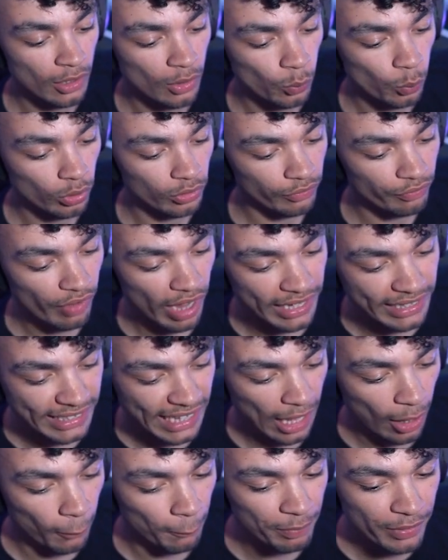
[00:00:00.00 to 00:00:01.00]
We'll find
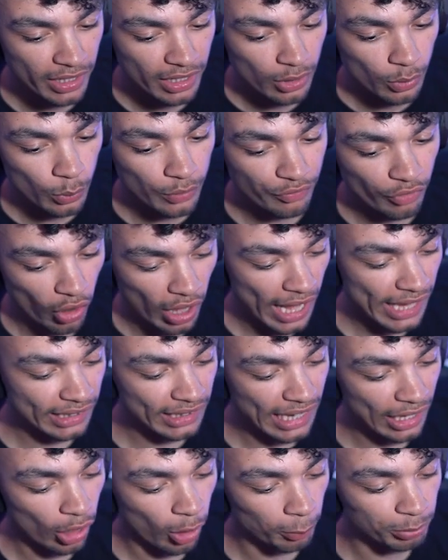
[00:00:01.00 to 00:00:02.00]
out. We've got
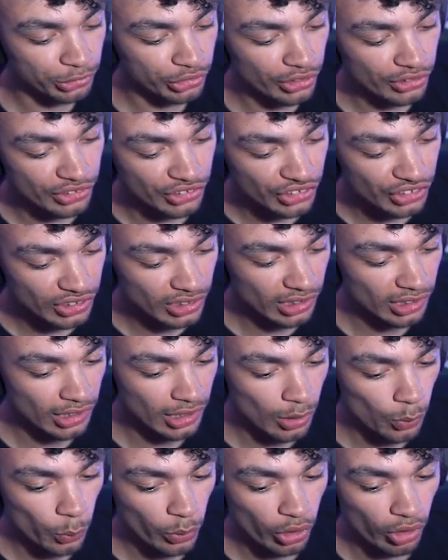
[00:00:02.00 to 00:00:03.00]
headlight options.
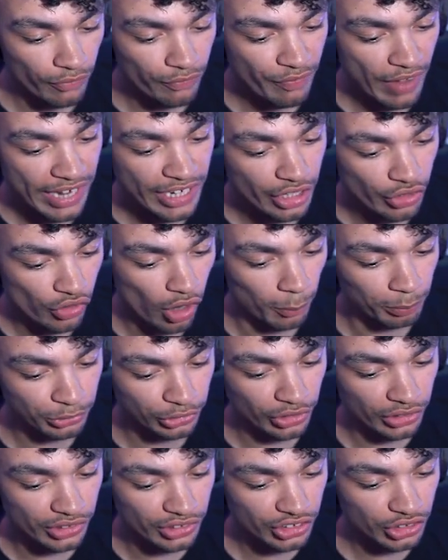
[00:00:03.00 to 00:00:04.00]
We've got fender
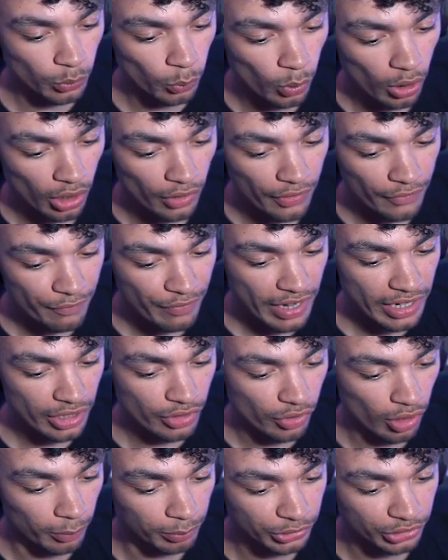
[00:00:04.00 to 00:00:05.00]
options. What are the
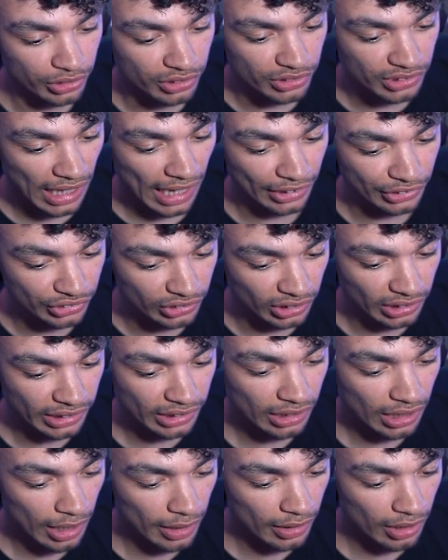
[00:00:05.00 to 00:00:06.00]
fender options,
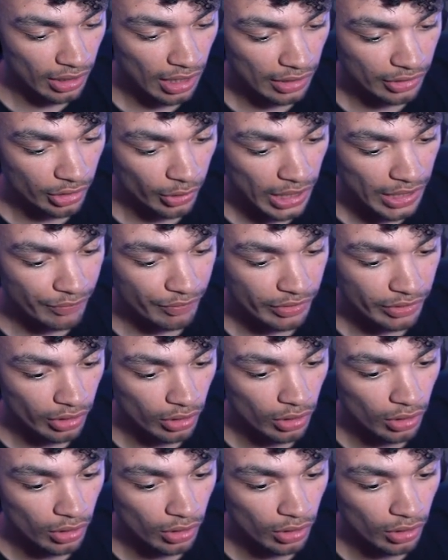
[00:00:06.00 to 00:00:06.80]
actually? I, I don't even...